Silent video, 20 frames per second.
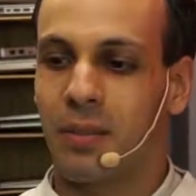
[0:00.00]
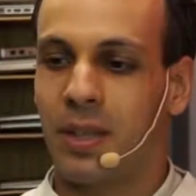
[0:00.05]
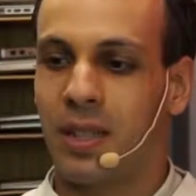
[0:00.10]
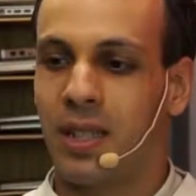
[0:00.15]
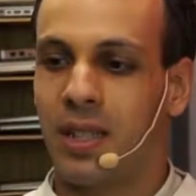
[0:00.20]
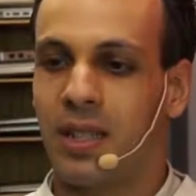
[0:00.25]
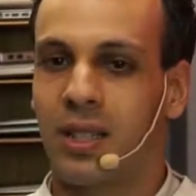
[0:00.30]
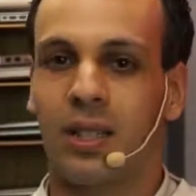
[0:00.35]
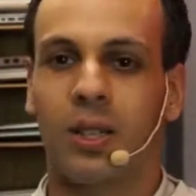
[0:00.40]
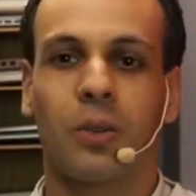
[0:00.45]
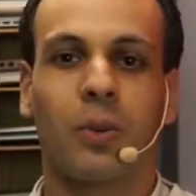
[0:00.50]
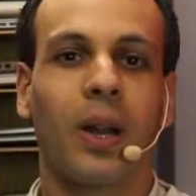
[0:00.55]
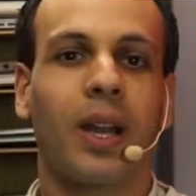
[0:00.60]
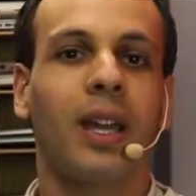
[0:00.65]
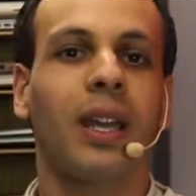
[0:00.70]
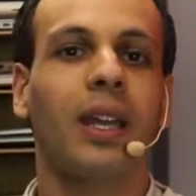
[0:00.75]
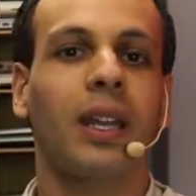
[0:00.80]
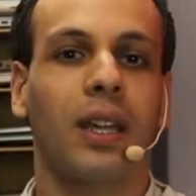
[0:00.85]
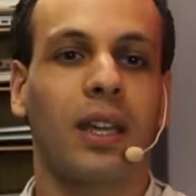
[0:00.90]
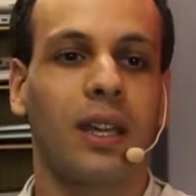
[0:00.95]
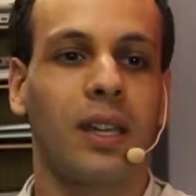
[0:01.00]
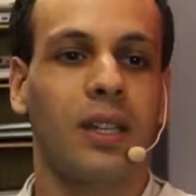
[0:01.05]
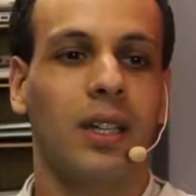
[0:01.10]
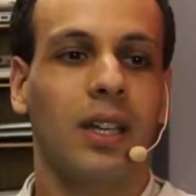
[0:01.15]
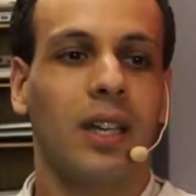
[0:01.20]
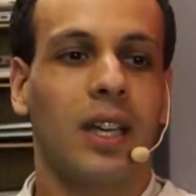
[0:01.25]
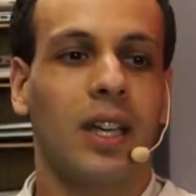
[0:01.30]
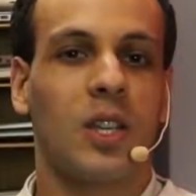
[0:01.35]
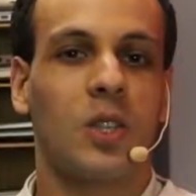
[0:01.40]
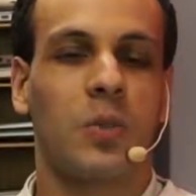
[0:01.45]
degrading
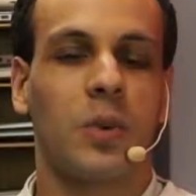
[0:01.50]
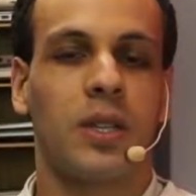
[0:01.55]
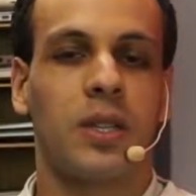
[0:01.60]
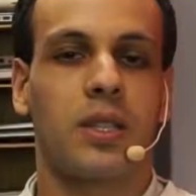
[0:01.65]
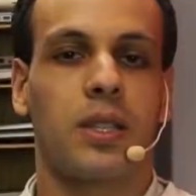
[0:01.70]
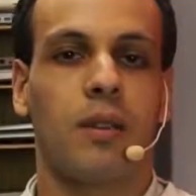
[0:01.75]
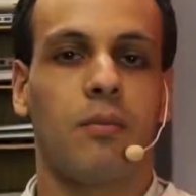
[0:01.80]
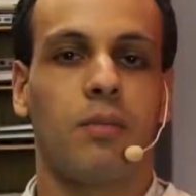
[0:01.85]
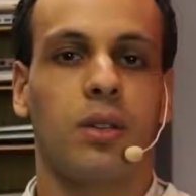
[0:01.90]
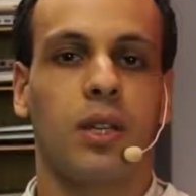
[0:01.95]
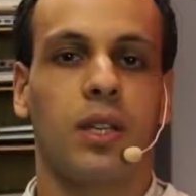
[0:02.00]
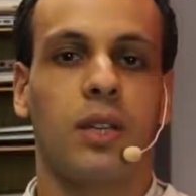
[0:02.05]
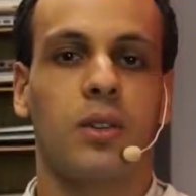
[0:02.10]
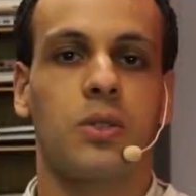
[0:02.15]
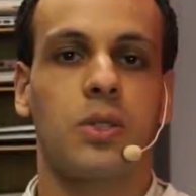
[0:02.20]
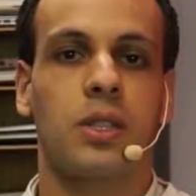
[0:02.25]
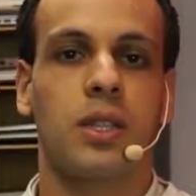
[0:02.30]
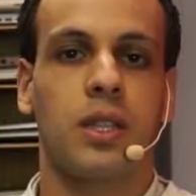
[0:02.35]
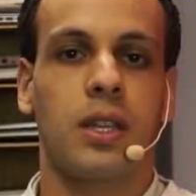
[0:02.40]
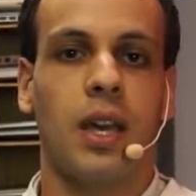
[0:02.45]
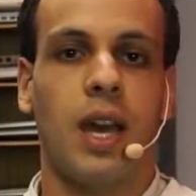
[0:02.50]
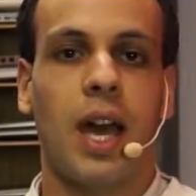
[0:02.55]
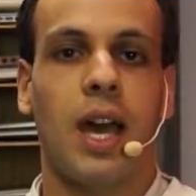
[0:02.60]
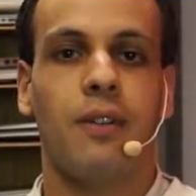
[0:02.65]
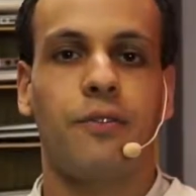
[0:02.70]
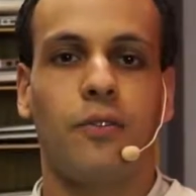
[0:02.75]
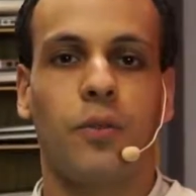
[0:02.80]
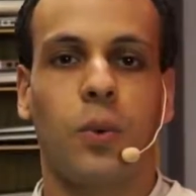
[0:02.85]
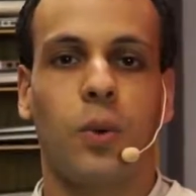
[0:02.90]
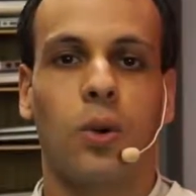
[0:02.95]
is when somebody uses the
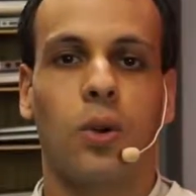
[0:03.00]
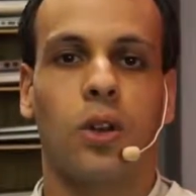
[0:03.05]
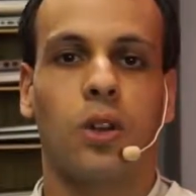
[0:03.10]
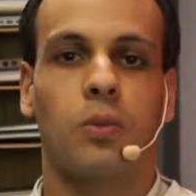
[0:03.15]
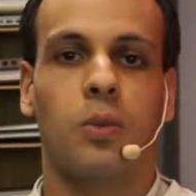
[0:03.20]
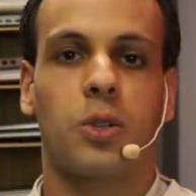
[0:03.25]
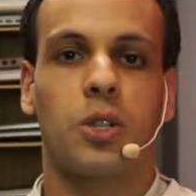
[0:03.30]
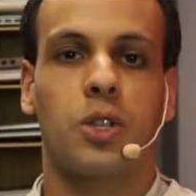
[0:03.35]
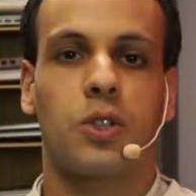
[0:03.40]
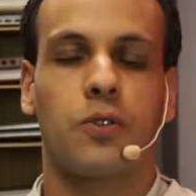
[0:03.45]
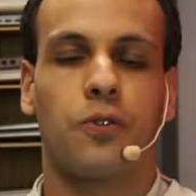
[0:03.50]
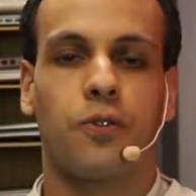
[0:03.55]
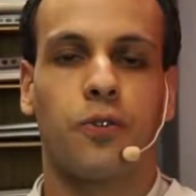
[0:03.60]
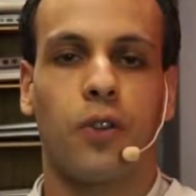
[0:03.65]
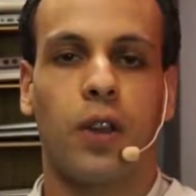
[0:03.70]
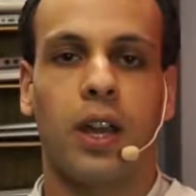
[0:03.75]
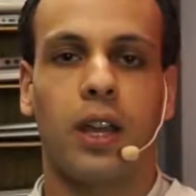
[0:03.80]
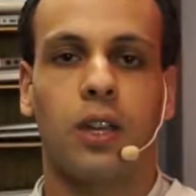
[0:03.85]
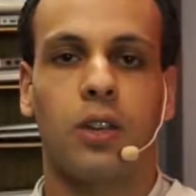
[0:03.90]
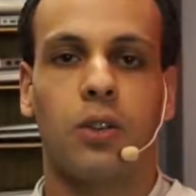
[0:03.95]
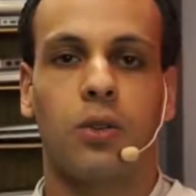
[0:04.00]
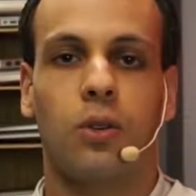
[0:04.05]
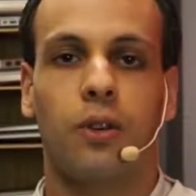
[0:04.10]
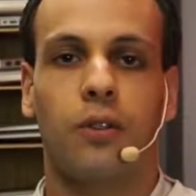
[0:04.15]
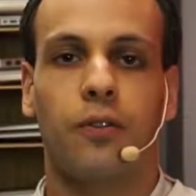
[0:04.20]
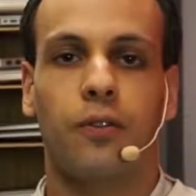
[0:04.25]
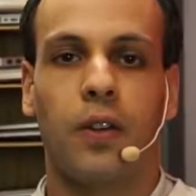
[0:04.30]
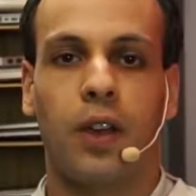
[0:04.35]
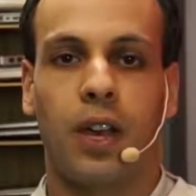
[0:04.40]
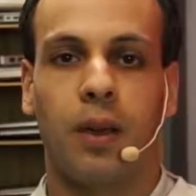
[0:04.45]
F word, which is friend or
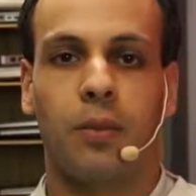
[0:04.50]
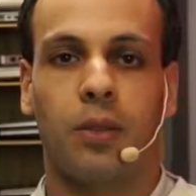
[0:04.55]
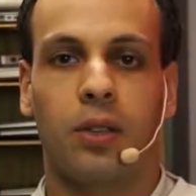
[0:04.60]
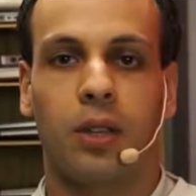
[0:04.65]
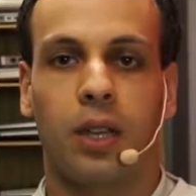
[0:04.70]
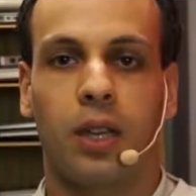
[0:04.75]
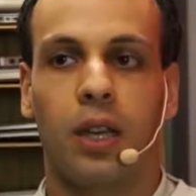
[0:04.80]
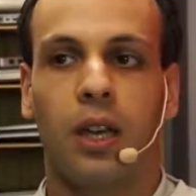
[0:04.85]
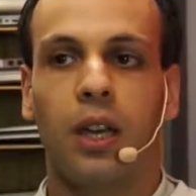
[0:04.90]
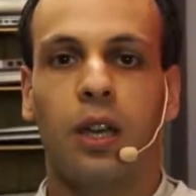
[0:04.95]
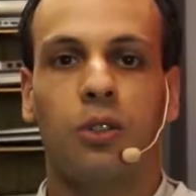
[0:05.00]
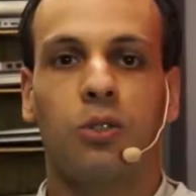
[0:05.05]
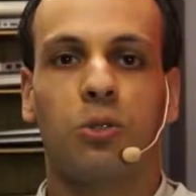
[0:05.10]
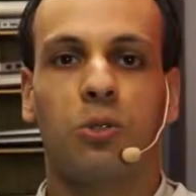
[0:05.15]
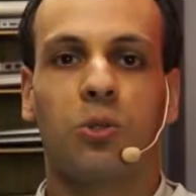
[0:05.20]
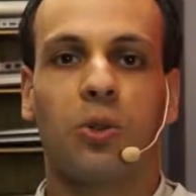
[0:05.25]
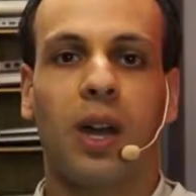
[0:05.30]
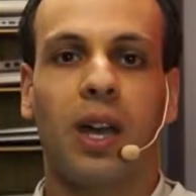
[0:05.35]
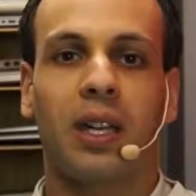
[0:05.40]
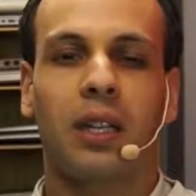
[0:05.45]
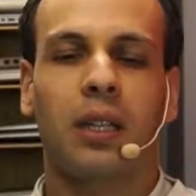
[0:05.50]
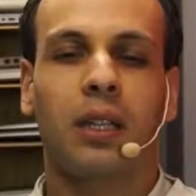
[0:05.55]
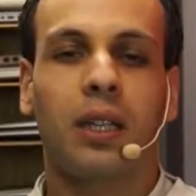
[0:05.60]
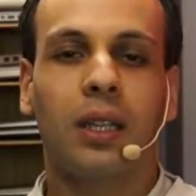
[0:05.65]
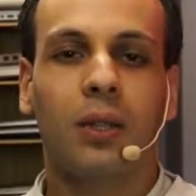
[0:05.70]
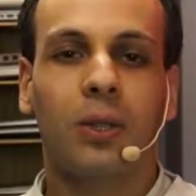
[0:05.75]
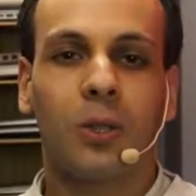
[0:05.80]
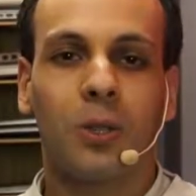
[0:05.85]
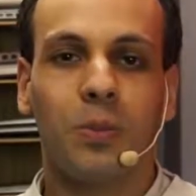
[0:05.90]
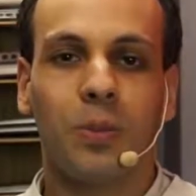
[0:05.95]
family, to try and
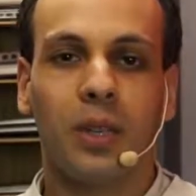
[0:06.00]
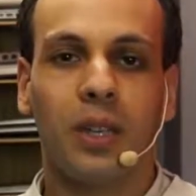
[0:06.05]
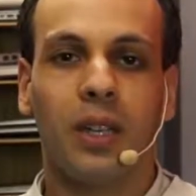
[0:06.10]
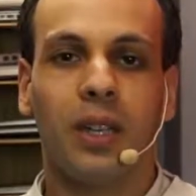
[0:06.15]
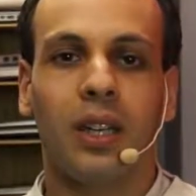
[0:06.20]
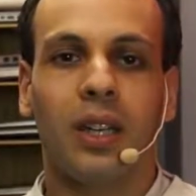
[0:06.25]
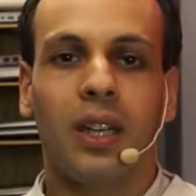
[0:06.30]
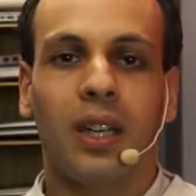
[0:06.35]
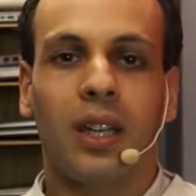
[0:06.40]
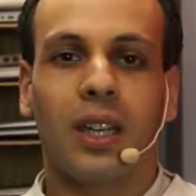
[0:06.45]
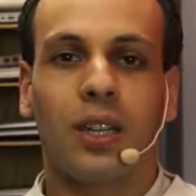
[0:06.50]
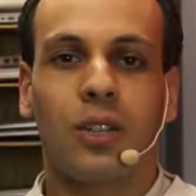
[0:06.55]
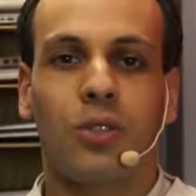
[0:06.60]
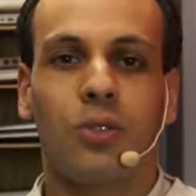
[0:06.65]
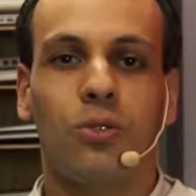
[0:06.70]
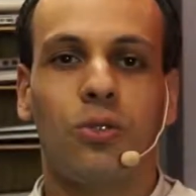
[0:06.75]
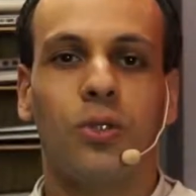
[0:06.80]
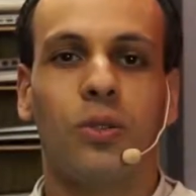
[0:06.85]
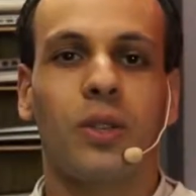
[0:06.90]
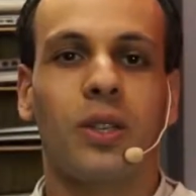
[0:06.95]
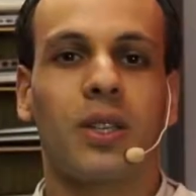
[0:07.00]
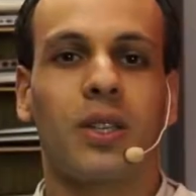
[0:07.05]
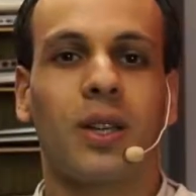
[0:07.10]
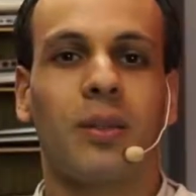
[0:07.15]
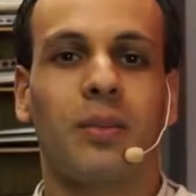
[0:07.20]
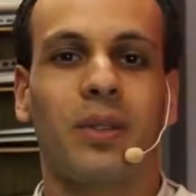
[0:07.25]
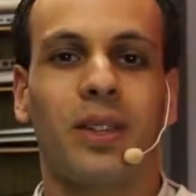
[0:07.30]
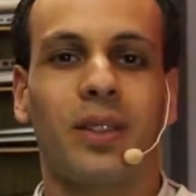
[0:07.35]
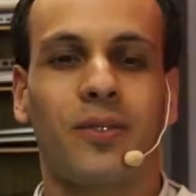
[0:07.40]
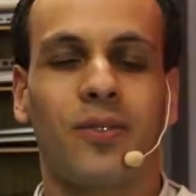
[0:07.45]
guilt me into doing
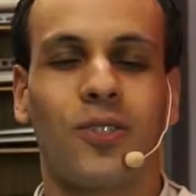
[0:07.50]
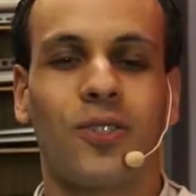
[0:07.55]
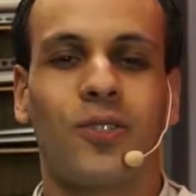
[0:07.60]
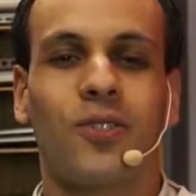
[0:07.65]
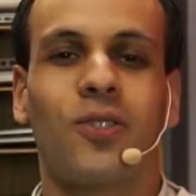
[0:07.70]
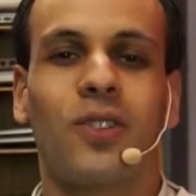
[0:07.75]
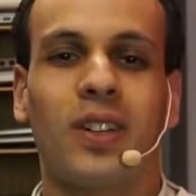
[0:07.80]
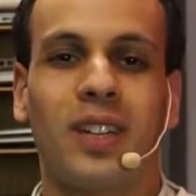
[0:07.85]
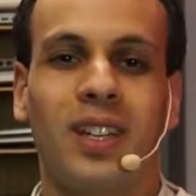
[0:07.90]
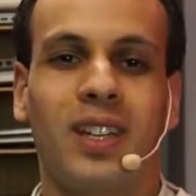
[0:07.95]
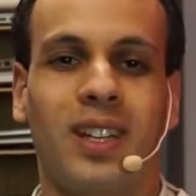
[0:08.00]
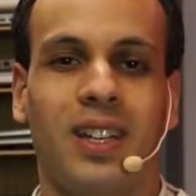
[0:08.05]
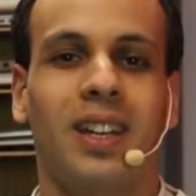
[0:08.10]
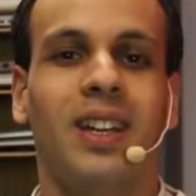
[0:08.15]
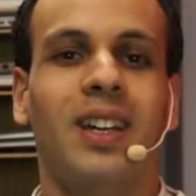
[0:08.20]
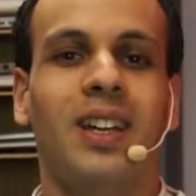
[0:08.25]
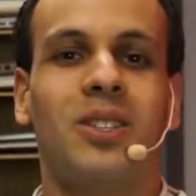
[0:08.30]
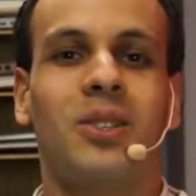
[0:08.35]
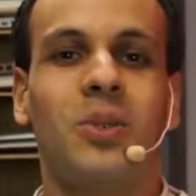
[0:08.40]
something for free, to